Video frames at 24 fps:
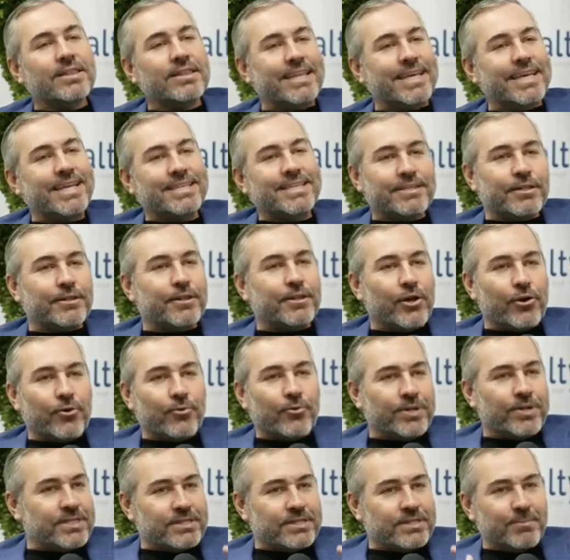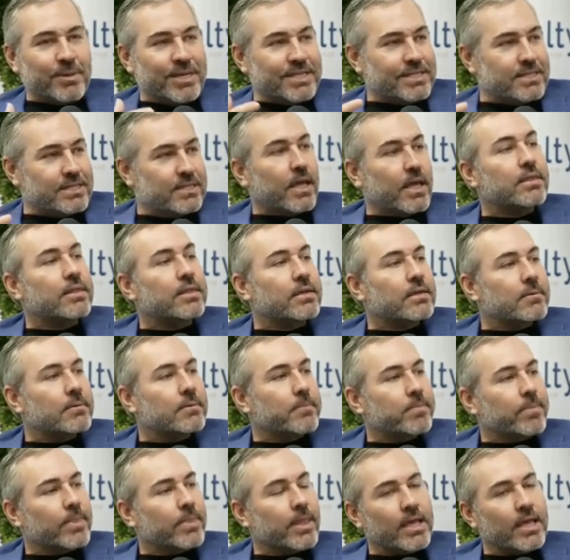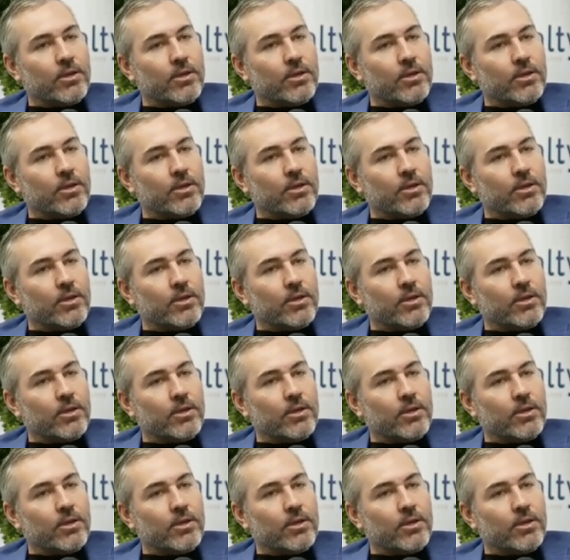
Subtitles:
Leads alone means nothing.